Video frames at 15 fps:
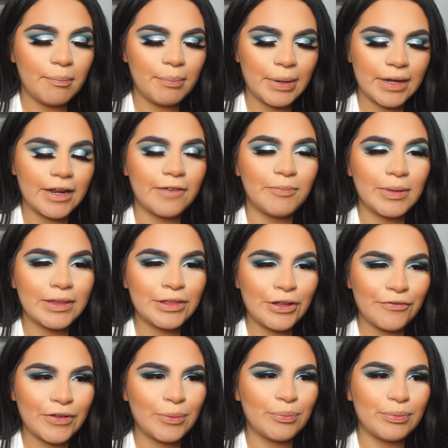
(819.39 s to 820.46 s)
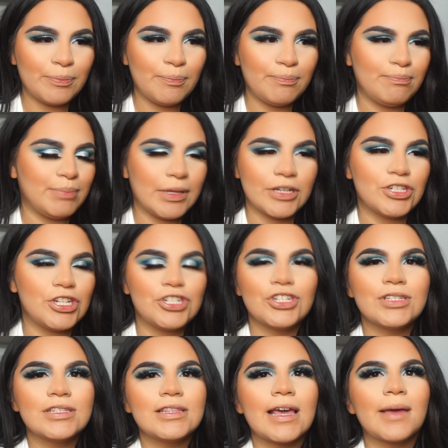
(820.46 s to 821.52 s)
But I've been loving blush. It
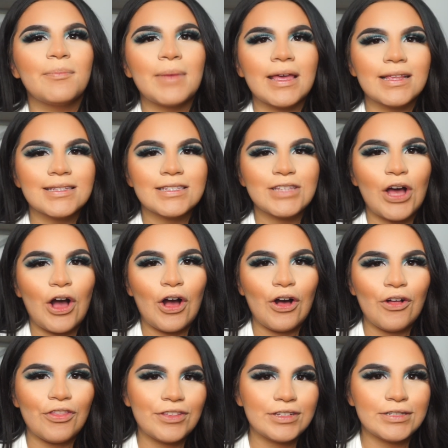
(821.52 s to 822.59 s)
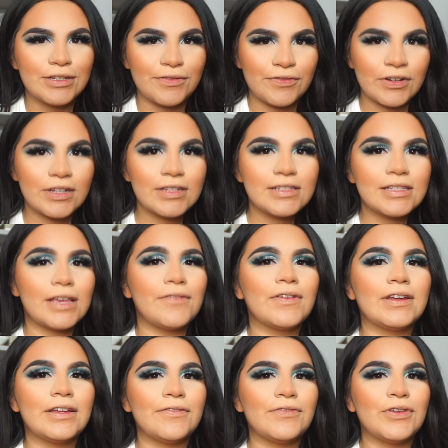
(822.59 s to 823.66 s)
just like makes all the difference.
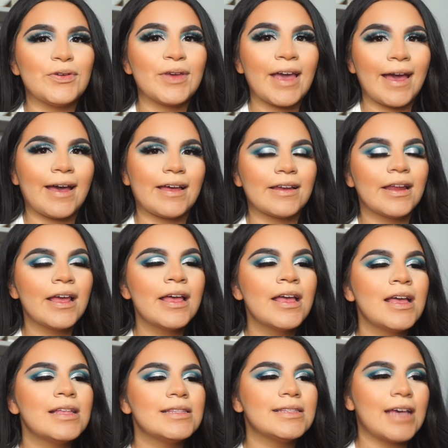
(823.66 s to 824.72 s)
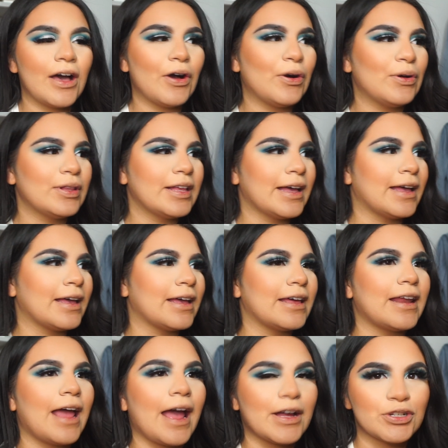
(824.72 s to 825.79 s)
Even if you can't tell, it
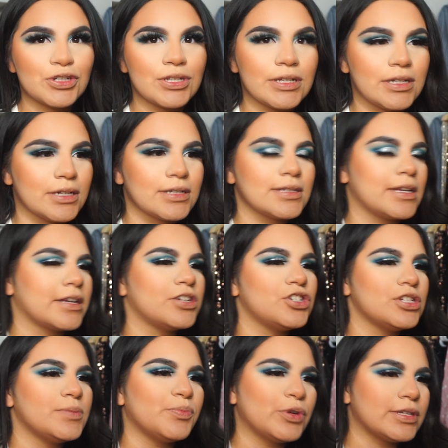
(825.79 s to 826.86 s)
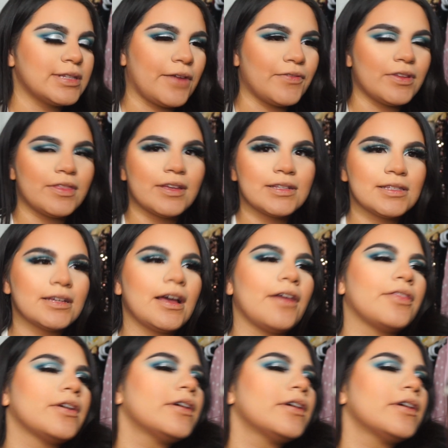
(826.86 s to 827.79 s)
actually does. Like, it just brings everything together.